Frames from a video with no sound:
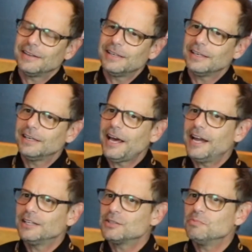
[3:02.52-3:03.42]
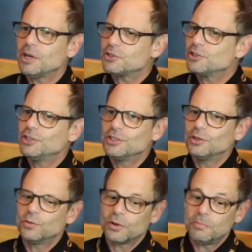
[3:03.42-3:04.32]
i think it had as much to
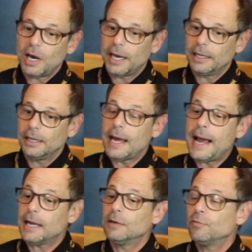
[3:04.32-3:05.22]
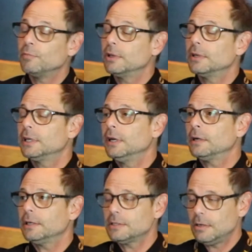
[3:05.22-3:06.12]
do with my lack of ability
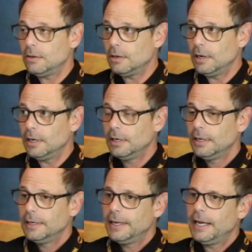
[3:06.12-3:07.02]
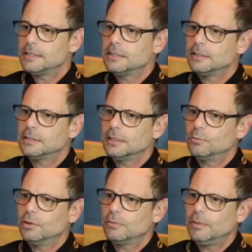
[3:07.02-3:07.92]
on guitar as it did
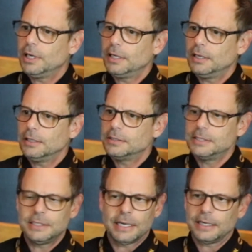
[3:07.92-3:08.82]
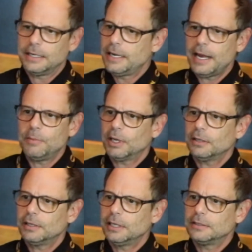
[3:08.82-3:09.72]
with my uh,
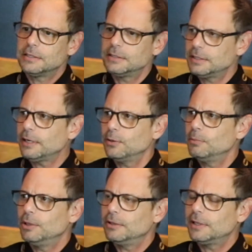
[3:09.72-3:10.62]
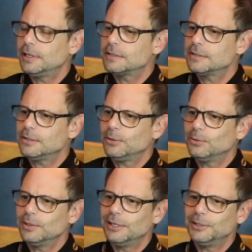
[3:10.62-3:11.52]
dynamic lead singer abilities
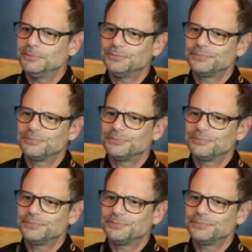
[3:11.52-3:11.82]
so uh,